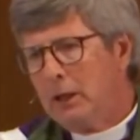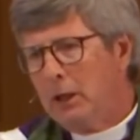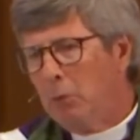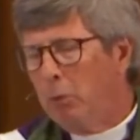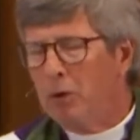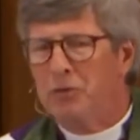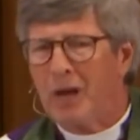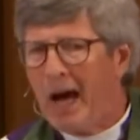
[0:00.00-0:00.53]
It
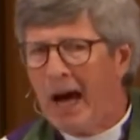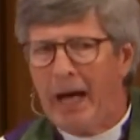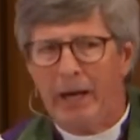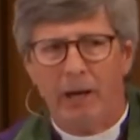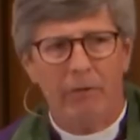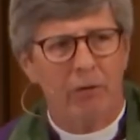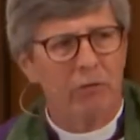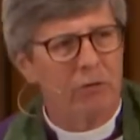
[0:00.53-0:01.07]
was hot
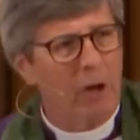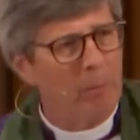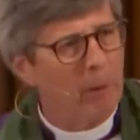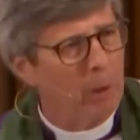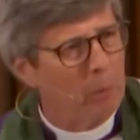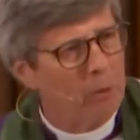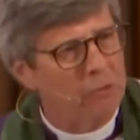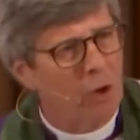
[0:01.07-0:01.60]
in the summer,
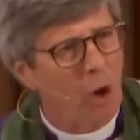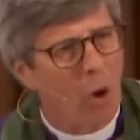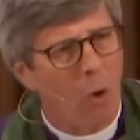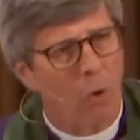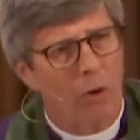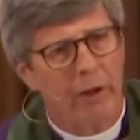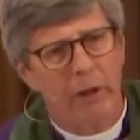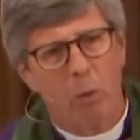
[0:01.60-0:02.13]
it was
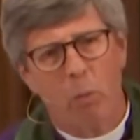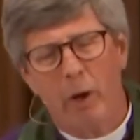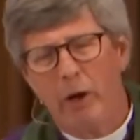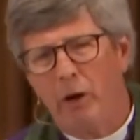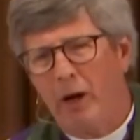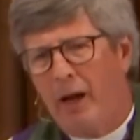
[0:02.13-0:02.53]
cold in the winter,